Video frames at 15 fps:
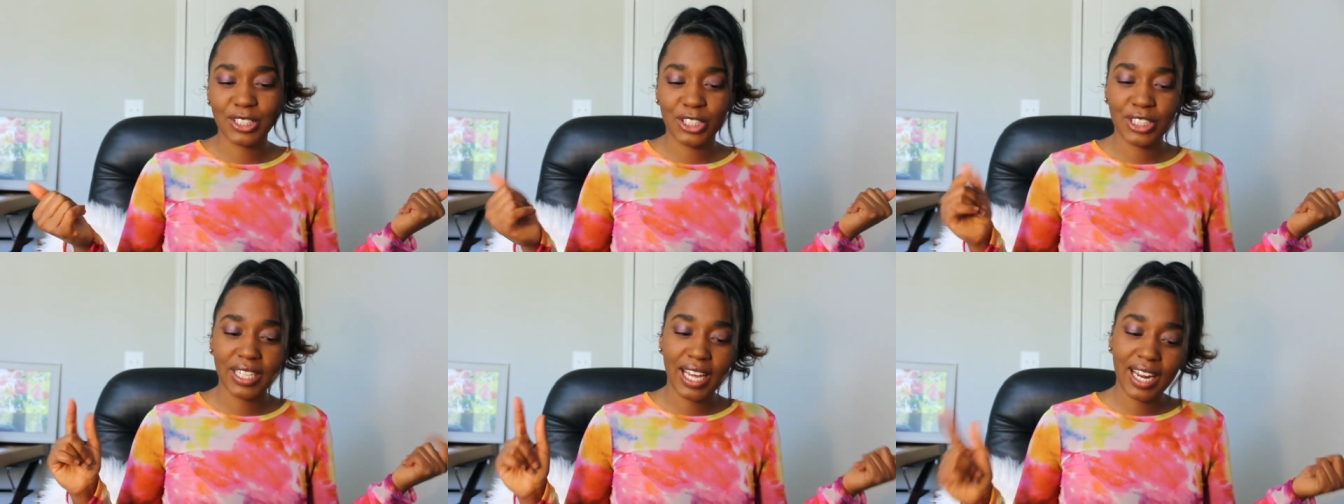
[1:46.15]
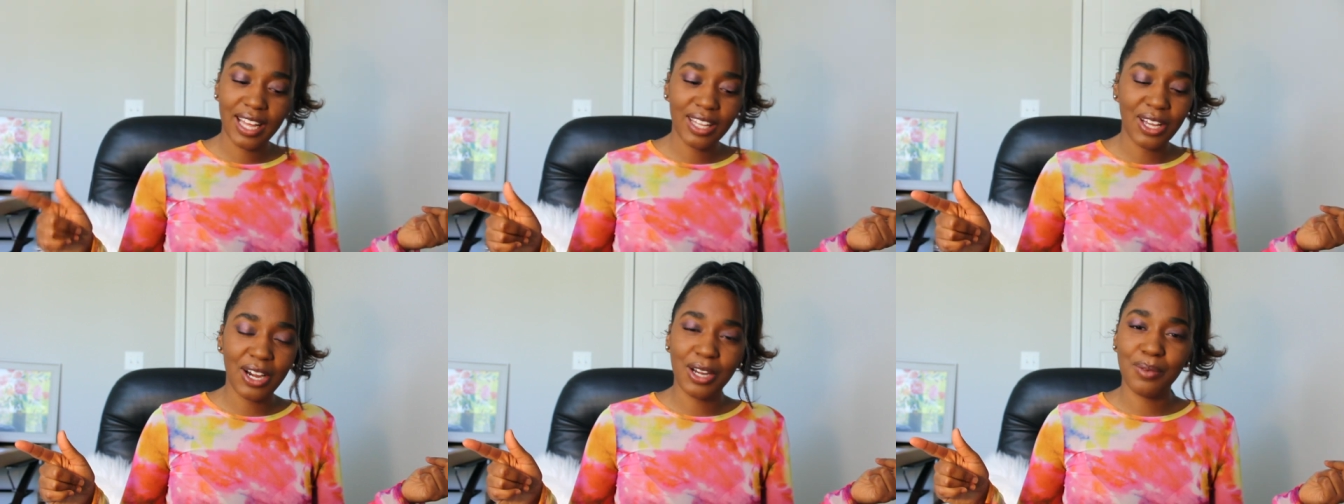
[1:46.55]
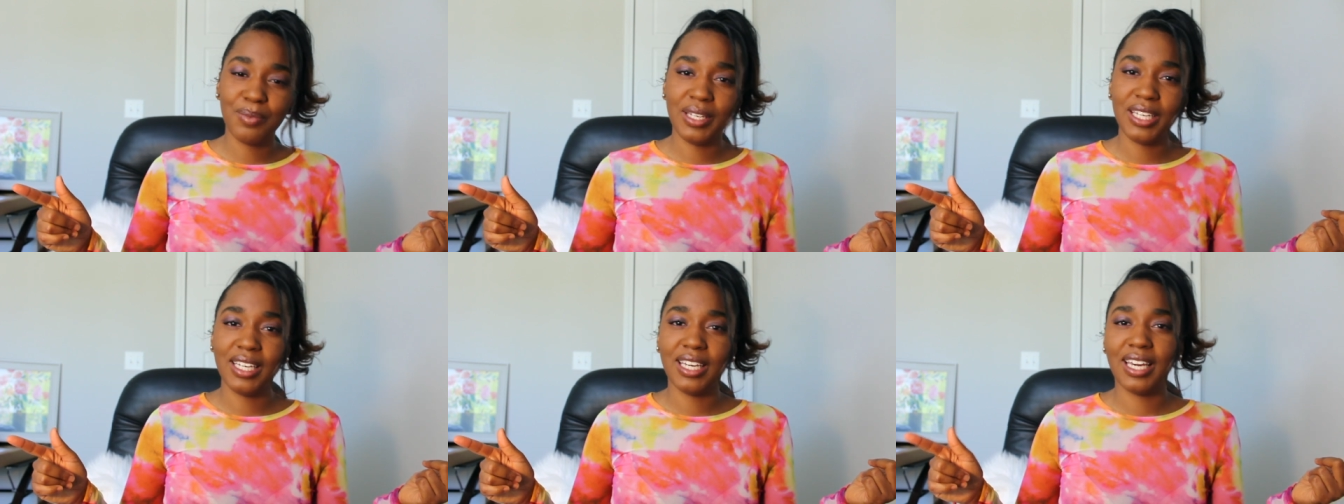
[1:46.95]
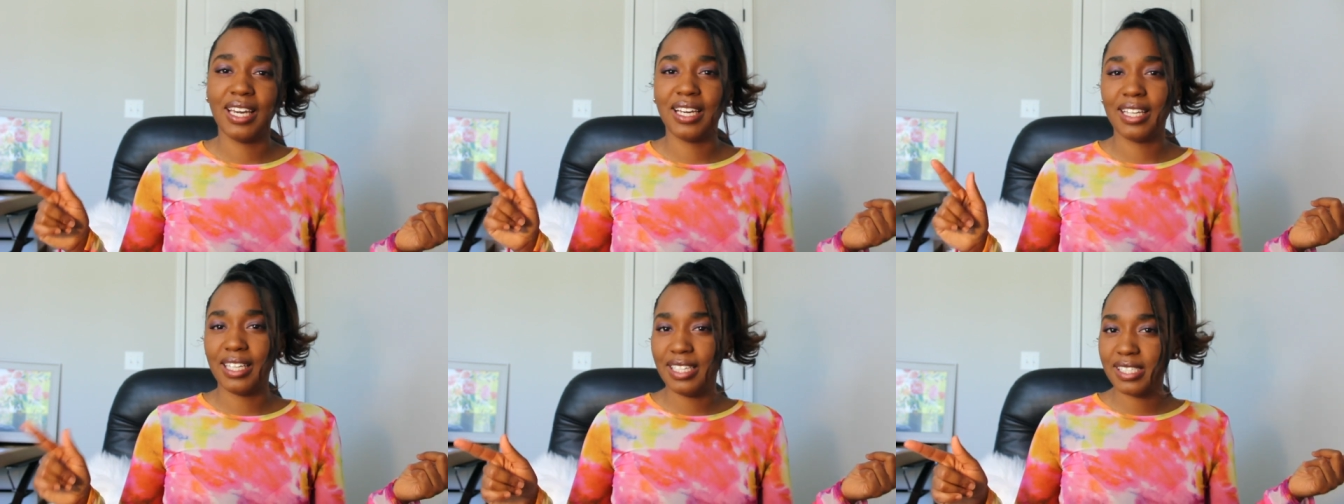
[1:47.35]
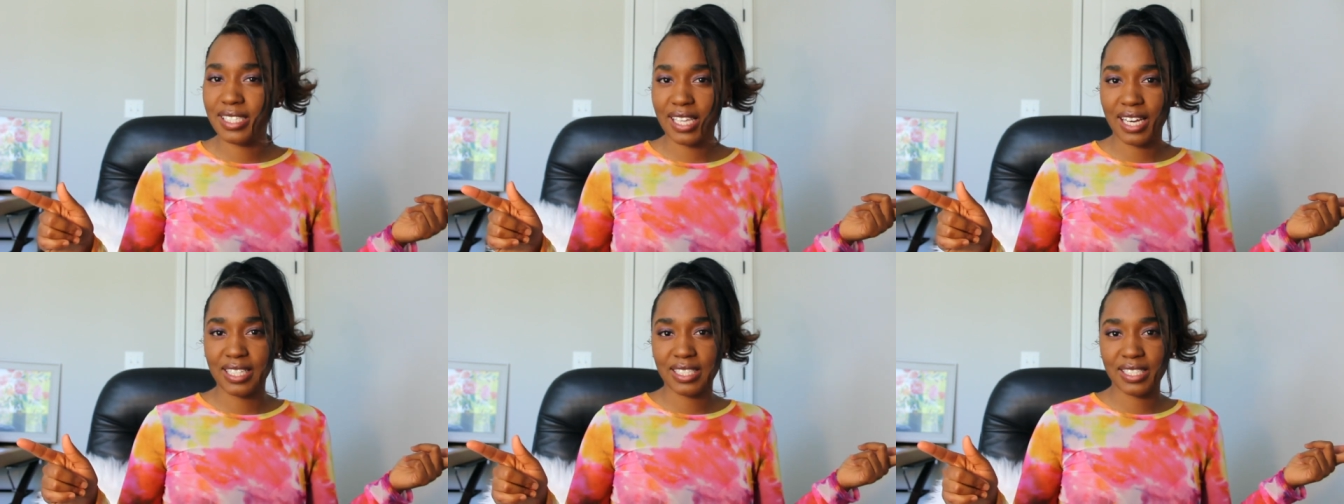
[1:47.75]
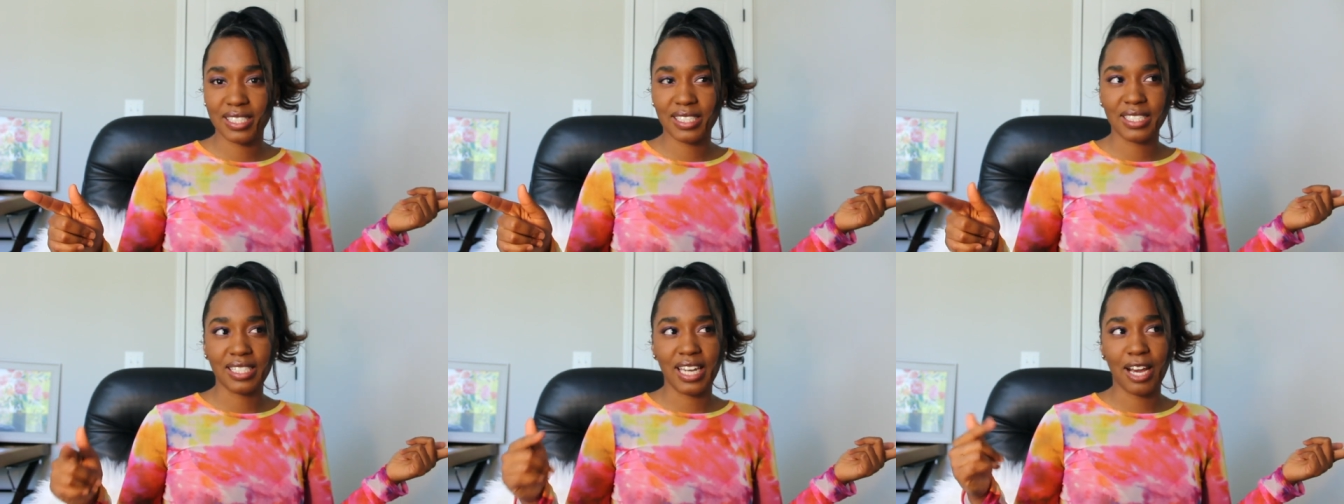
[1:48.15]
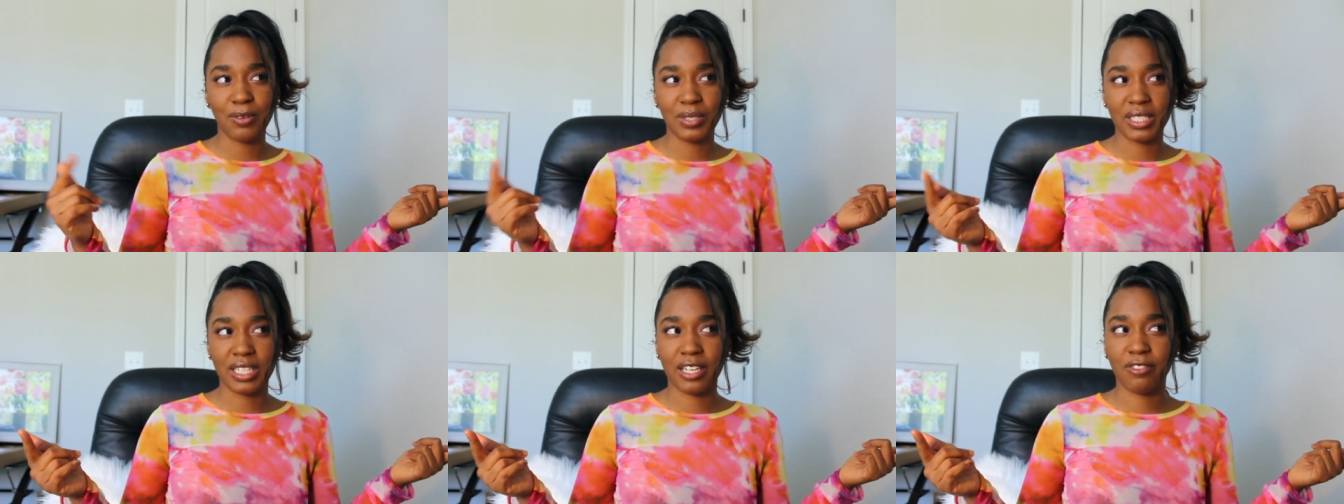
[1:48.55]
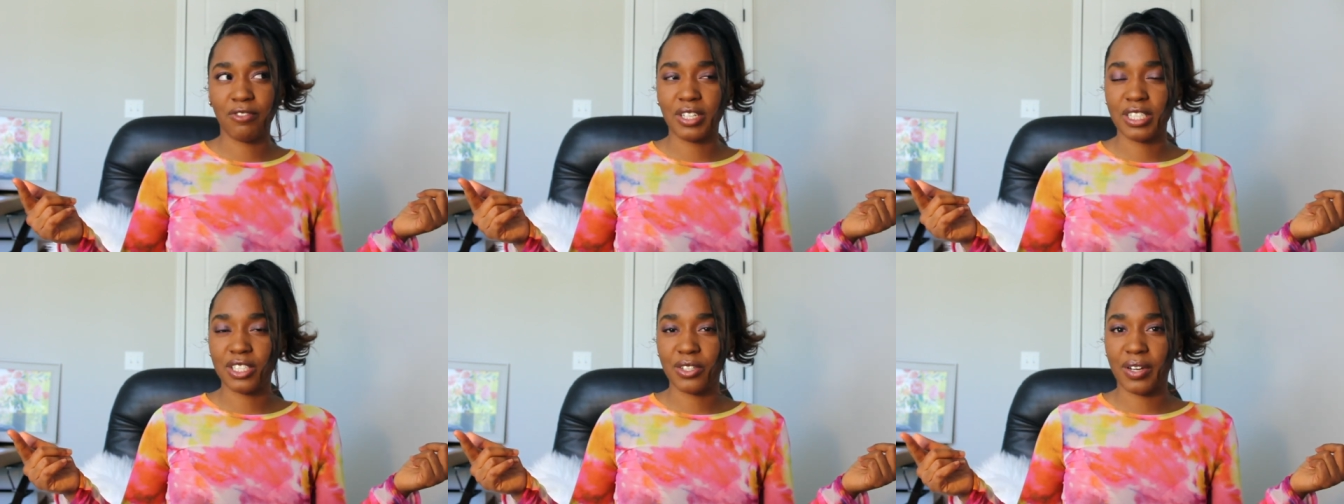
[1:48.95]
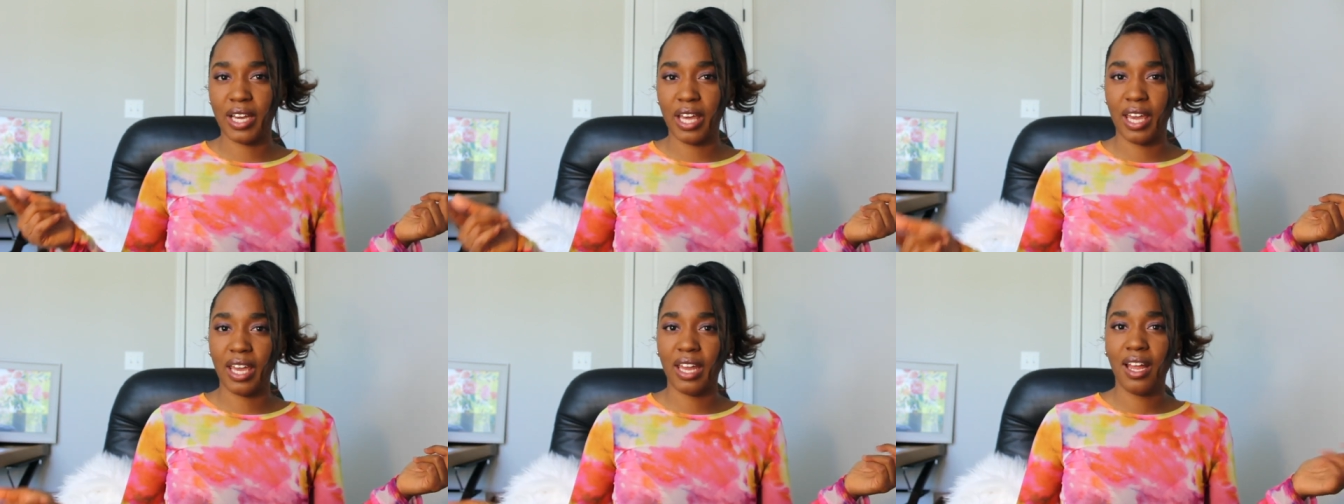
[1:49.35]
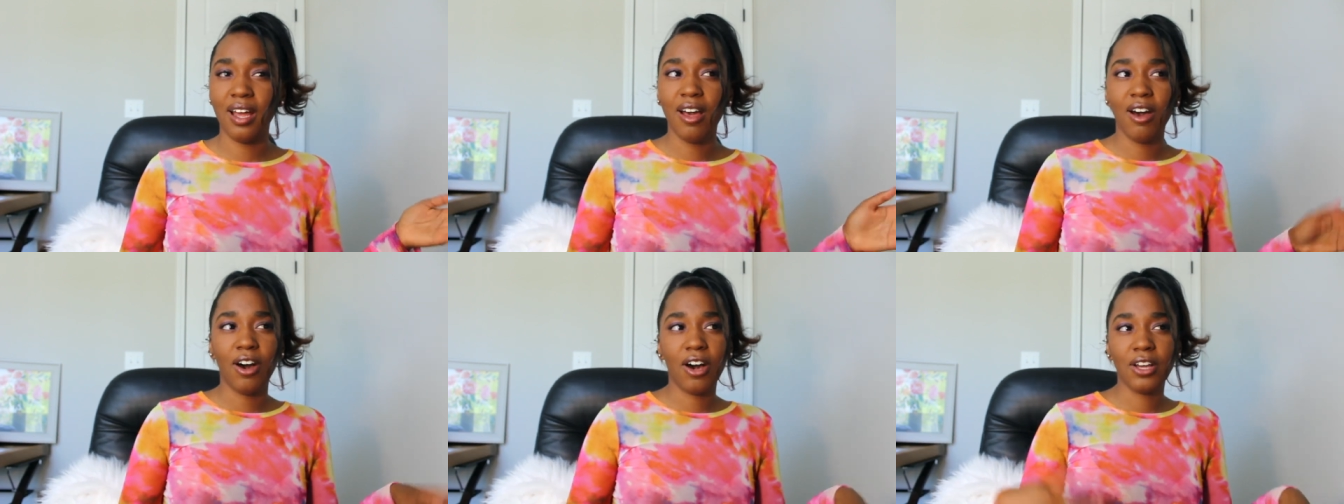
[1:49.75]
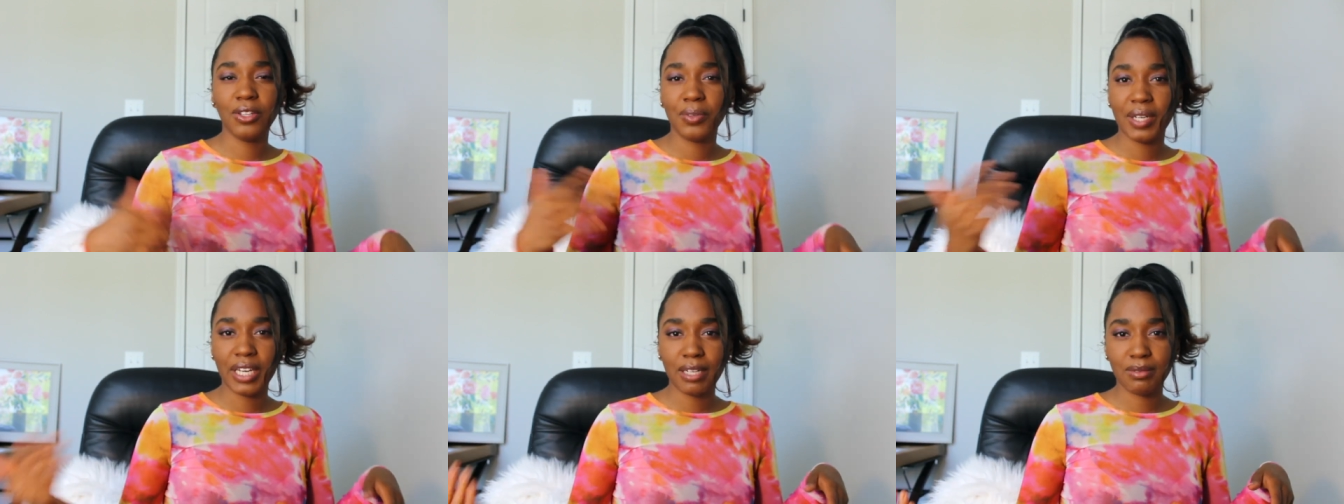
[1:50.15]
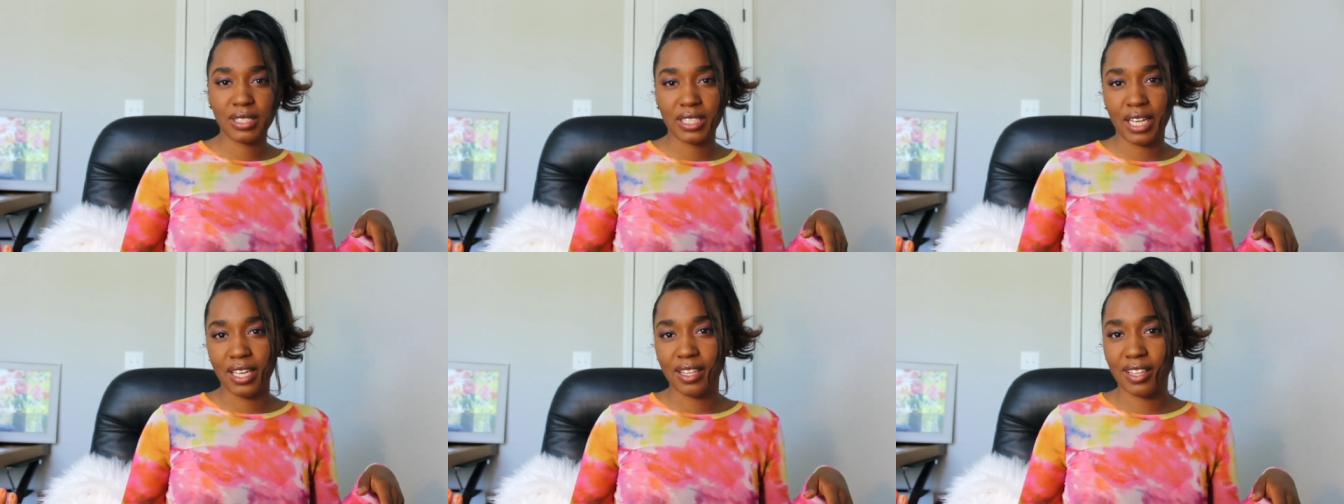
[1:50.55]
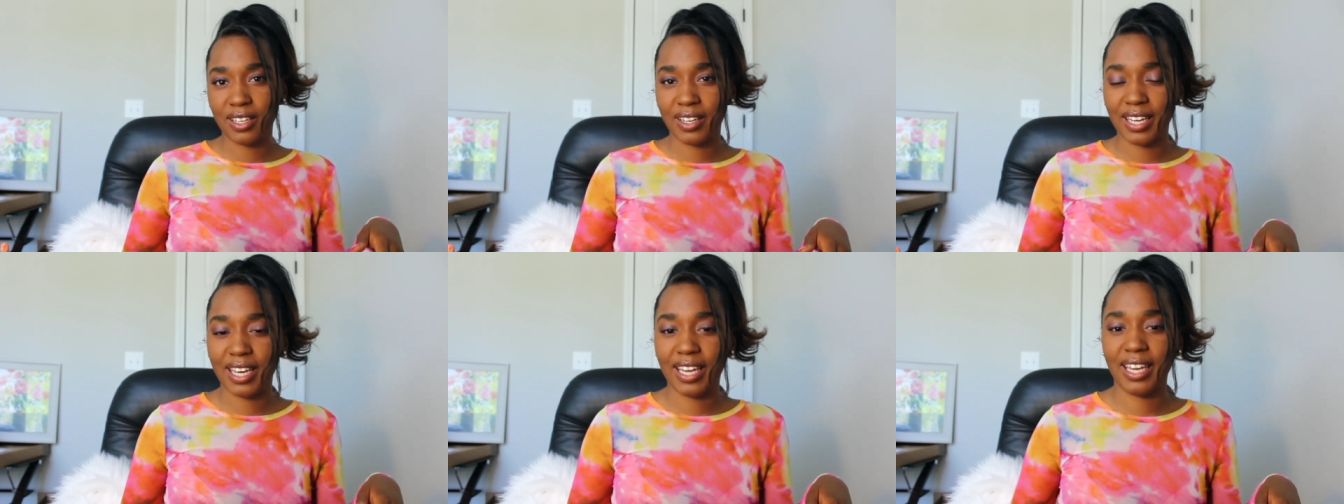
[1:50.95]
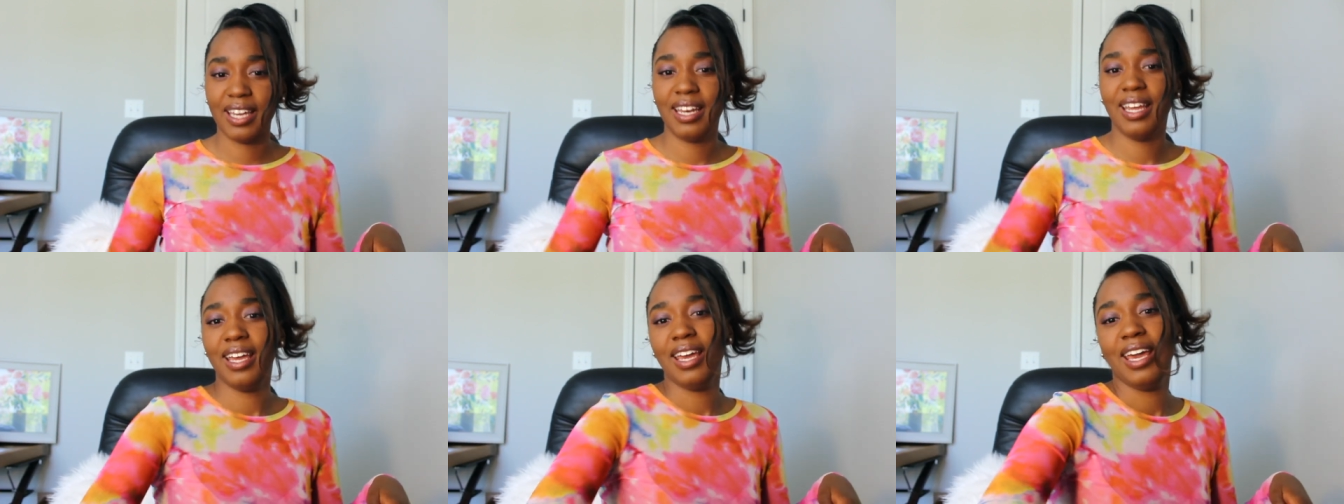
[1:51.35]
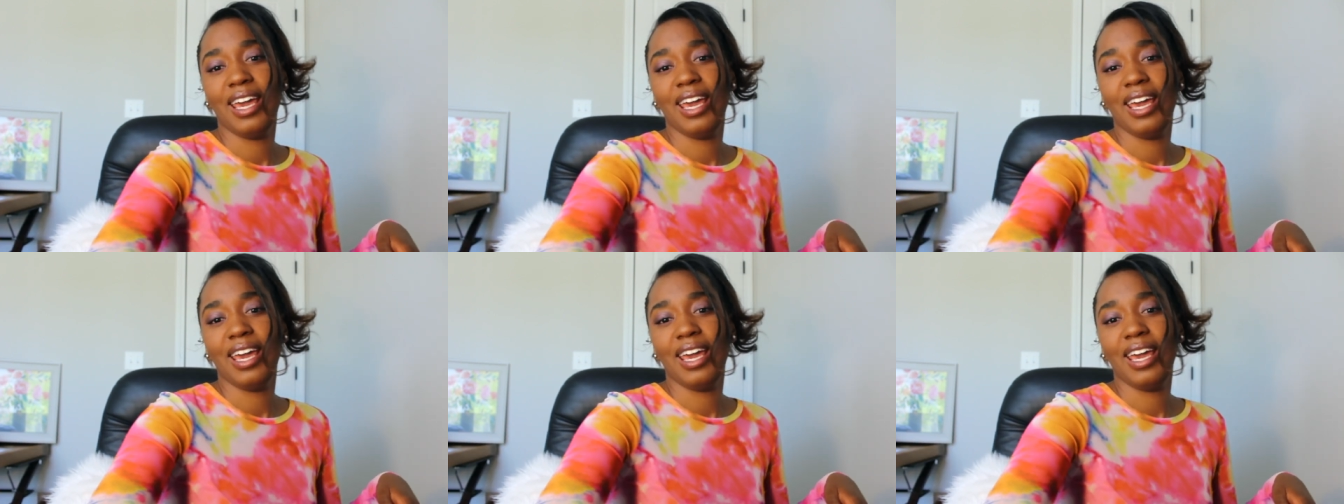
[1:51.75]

So she got out of the army in Killeen, Texas, and I was there first grade all the way up to ninth grade.